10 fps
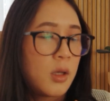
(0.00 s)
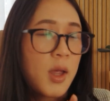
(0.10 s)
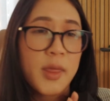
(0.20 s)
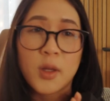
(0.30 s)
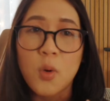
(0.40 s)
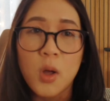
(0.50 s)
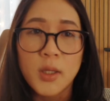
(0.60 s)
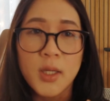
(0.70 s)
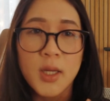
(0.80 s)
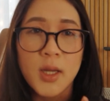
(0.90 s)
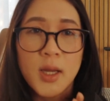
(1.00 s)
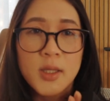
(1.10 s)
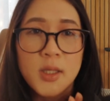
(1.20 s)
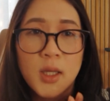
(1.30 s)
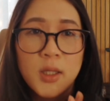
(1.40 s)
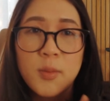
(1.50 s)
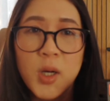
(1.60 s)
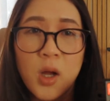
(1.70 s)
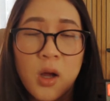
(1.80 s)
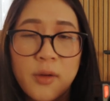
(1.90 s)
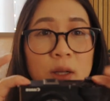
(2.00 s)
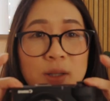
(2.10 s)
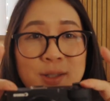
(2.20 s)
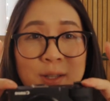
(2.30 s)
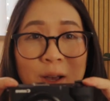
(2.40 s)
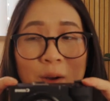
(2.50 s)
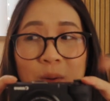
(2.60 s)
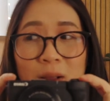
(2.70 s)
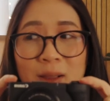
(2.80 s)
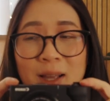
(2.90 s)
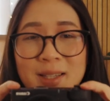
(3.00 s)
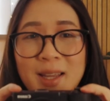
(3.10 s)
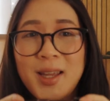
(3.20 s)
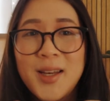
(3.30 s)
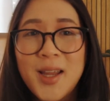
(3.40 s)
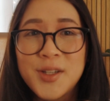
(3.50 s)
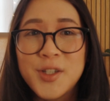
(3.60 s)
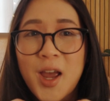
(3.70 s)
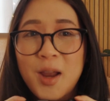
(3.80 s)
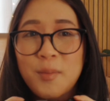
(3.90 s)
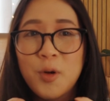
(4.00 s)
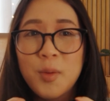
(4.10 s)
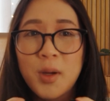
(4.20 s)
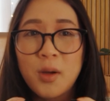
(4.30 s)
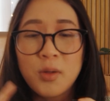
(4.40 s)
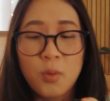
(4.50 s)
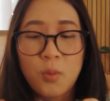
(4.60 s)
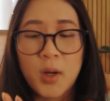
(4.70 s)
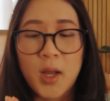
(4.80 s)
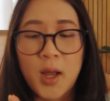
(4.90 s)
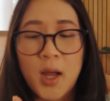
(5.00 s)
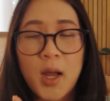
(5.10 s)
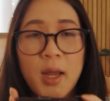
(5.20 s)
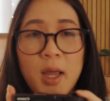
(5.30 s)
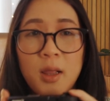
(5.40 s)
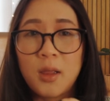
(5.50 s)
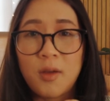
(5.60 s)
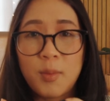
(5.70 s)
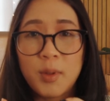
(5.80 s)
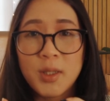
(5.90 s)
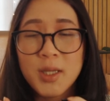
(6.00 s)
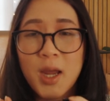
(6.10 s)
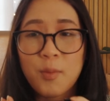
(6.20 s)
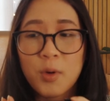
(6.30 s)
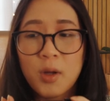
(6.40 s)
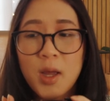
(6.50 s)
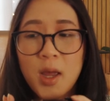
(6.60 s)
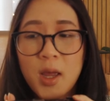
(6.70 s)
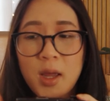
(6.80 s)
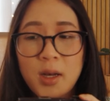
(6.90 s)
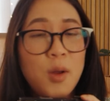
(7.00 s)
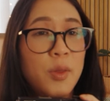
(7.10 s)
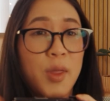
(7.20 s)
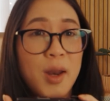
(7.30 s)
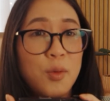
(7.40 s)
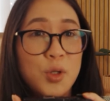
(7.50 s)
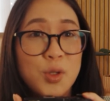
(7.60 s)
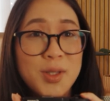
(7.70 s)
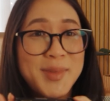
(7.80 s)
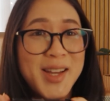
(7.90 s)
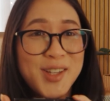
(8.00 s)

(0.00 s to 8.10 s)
and the quality is a little bit off. So let's get in and chat more about what I love about this camera, and then we'll do some test